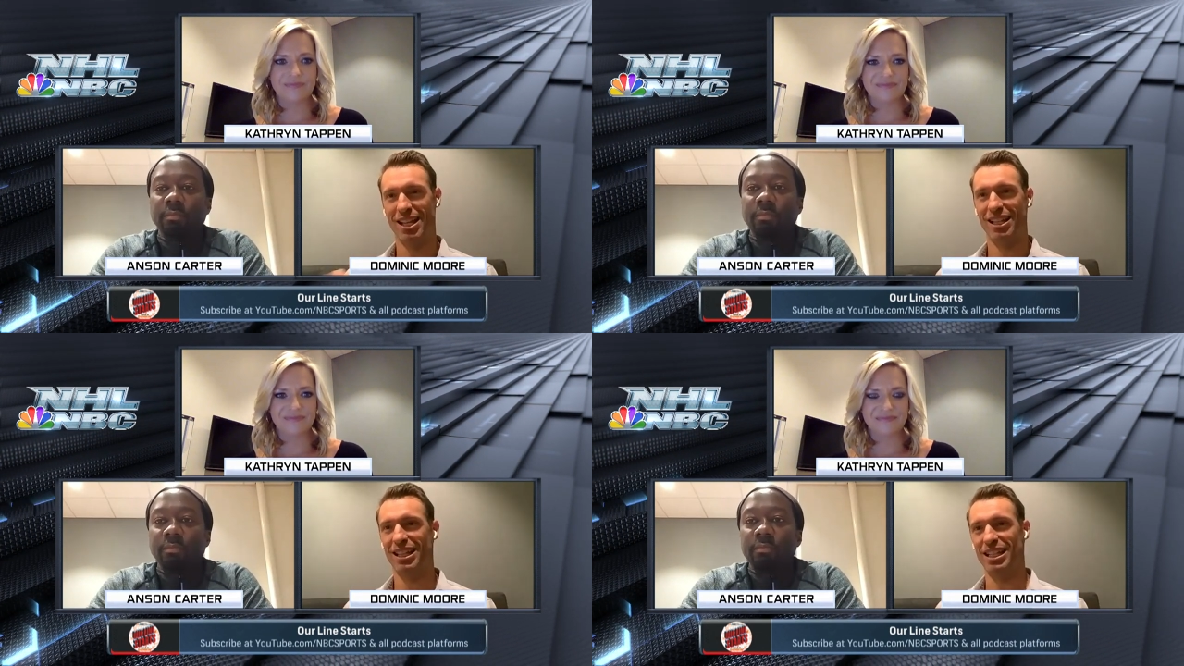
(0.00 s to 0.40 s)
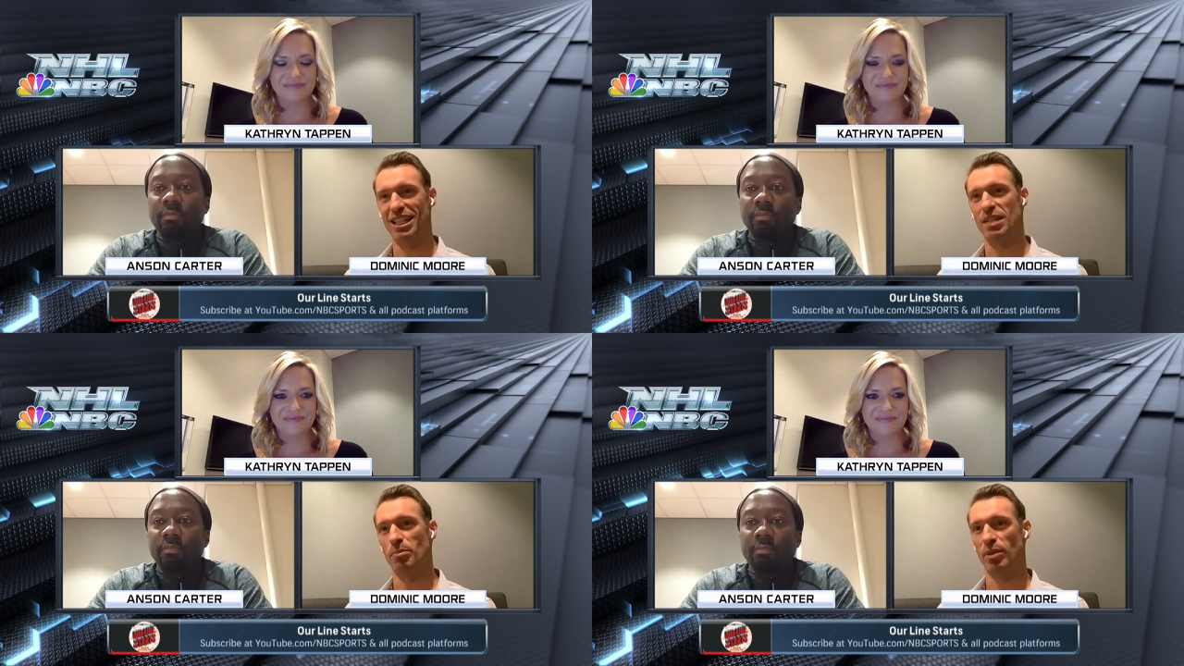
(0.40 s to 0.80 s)
Speaker 1: leading
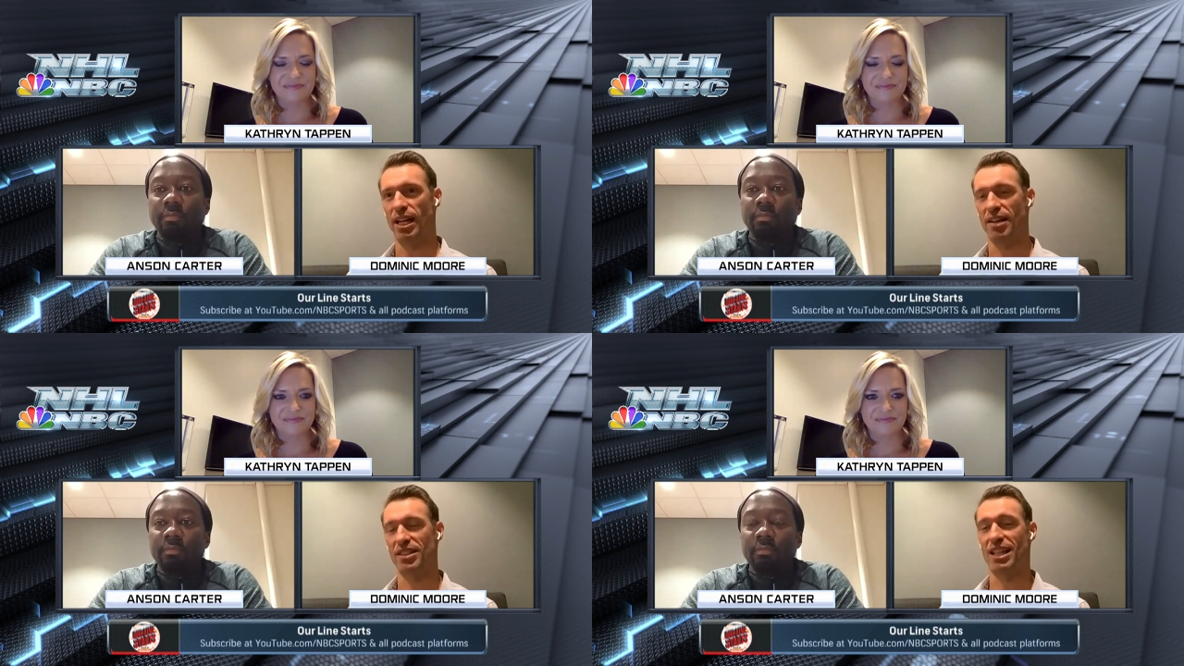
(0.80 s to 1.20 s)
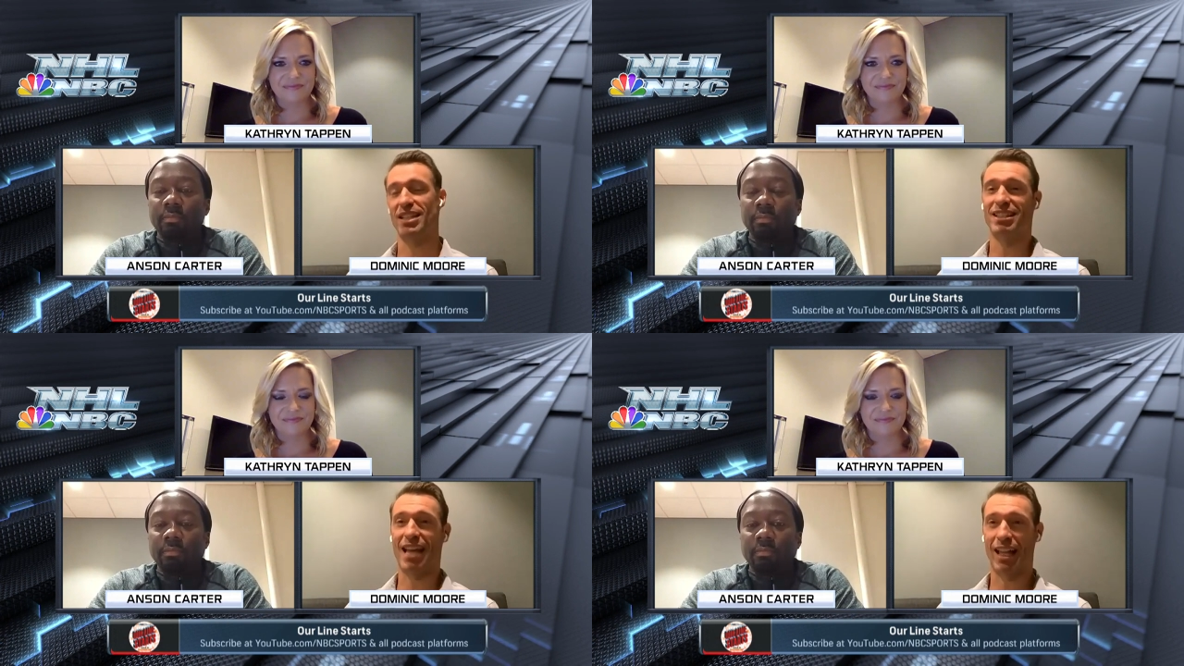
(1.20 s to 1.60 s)
into playoffs, and
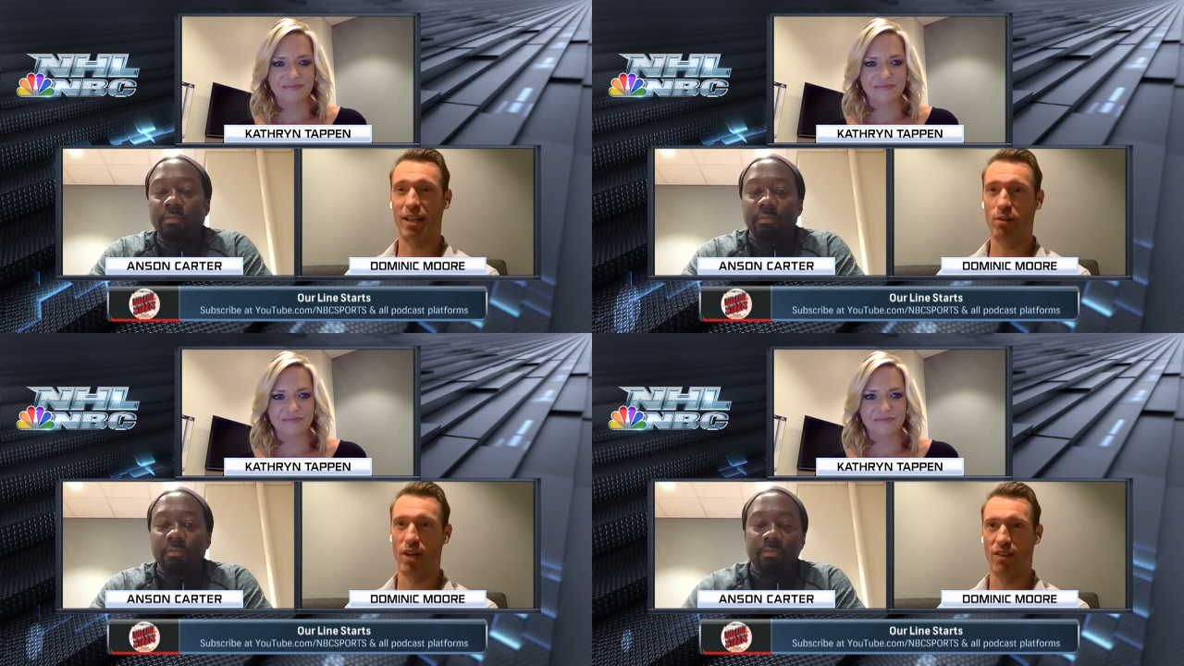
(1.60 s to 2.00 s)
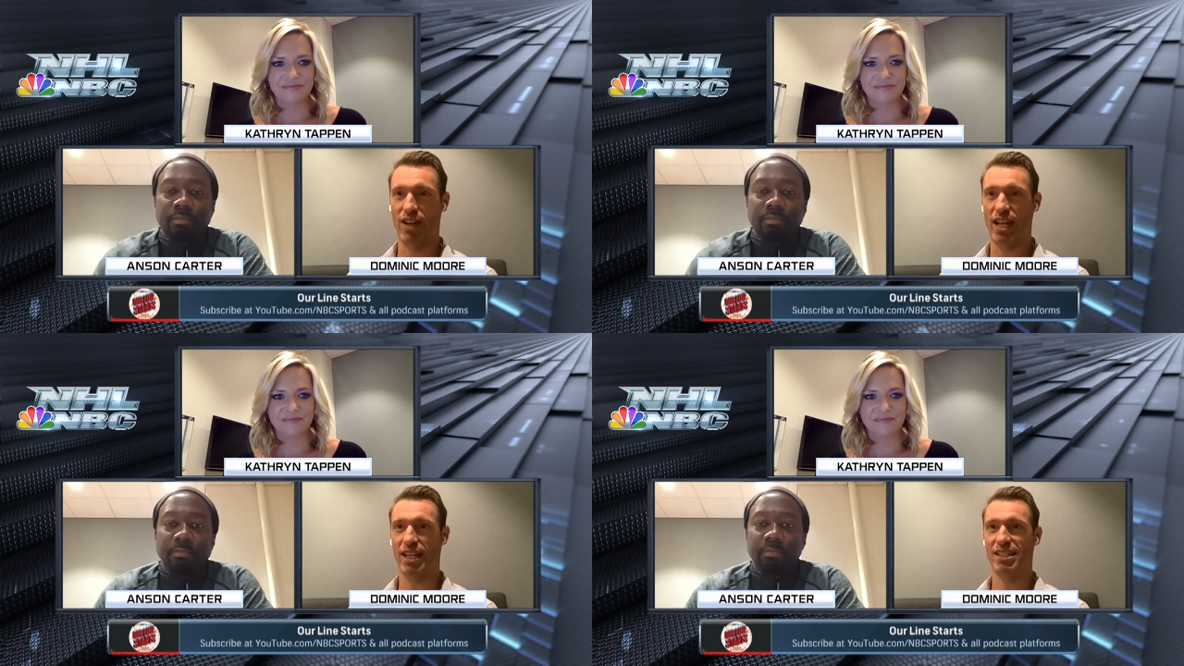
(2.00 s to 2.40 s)
that's exactly what
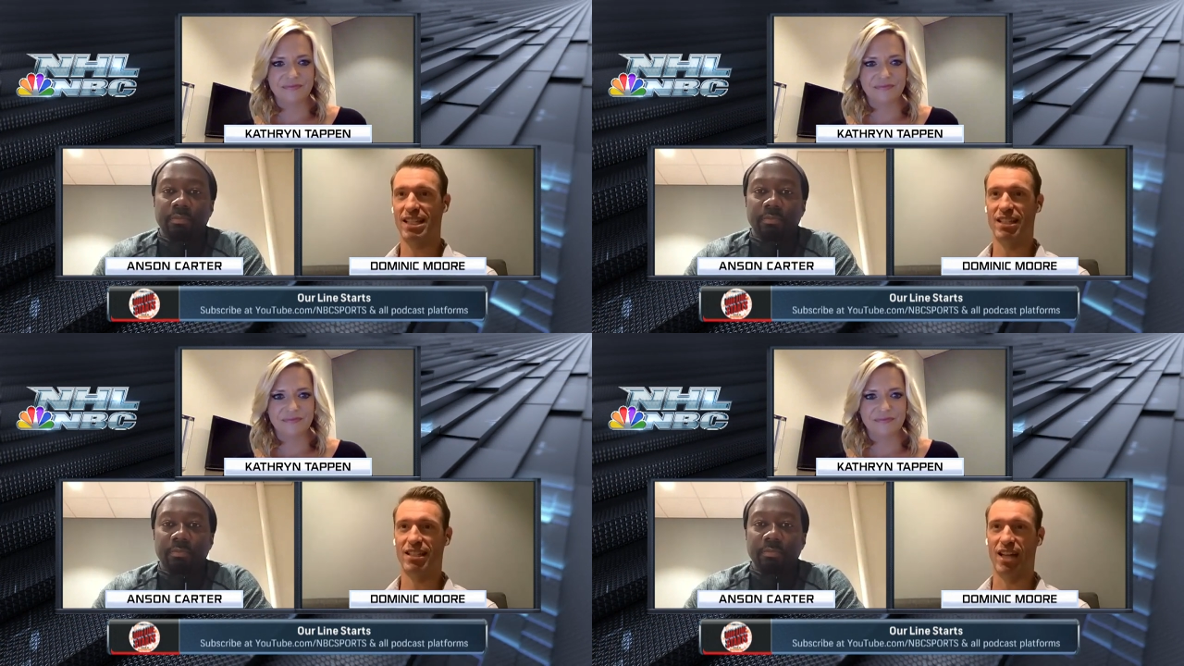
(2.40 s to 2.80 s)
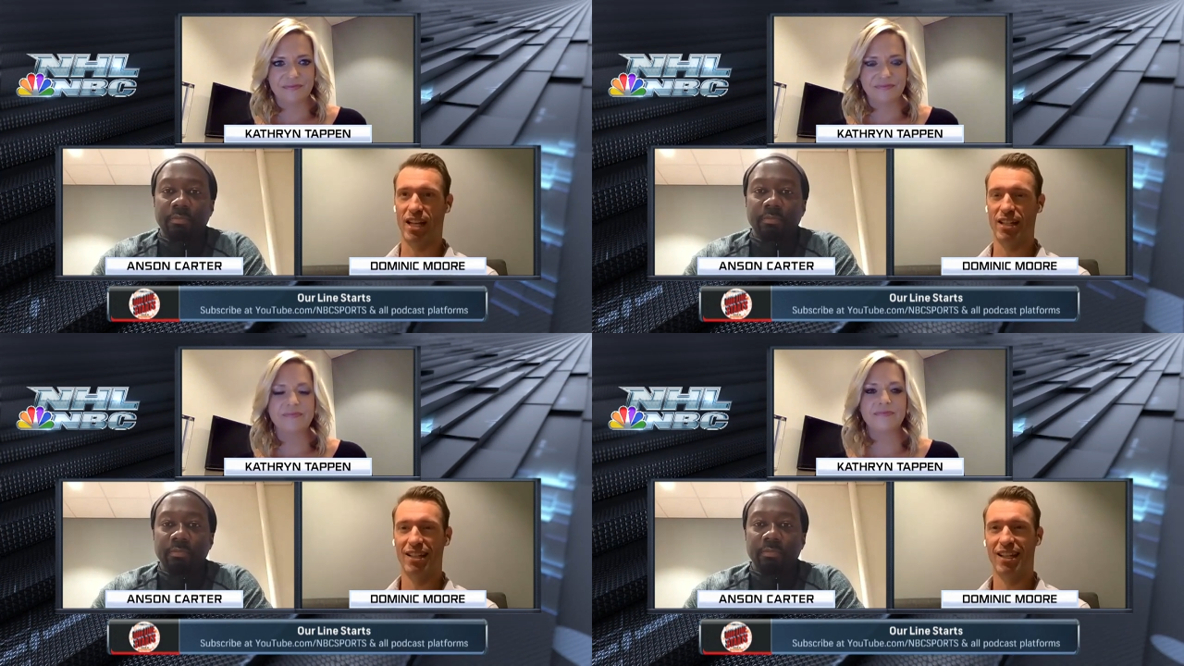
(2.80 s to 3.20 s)
Vegas has
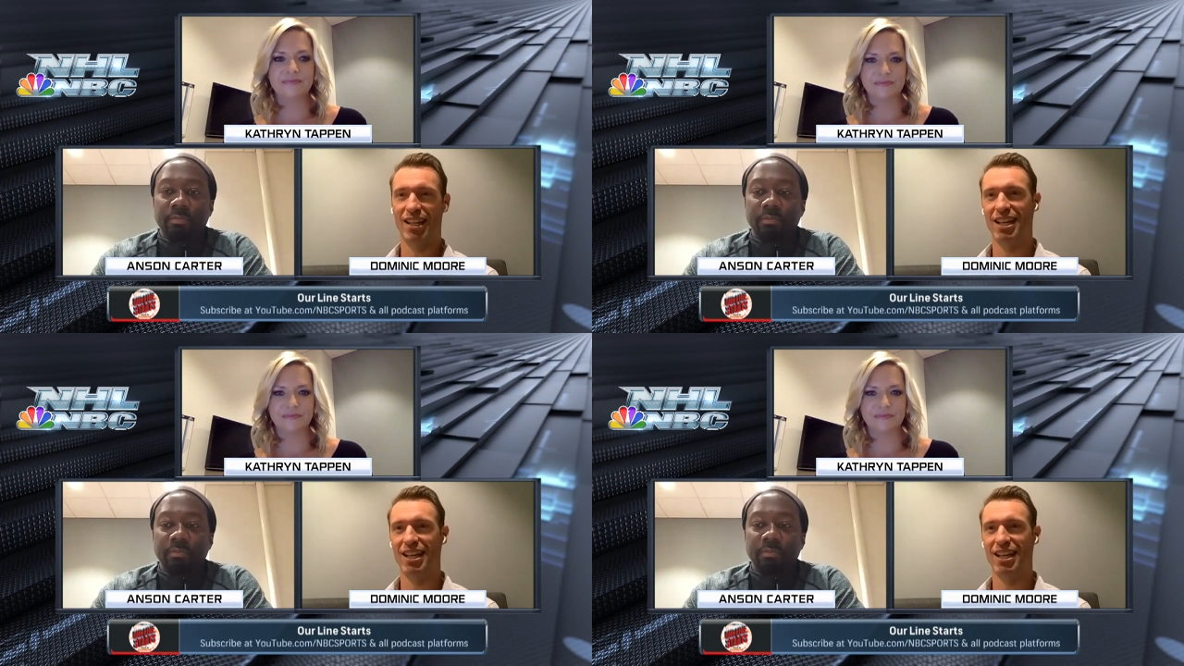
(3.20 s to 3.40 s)
done.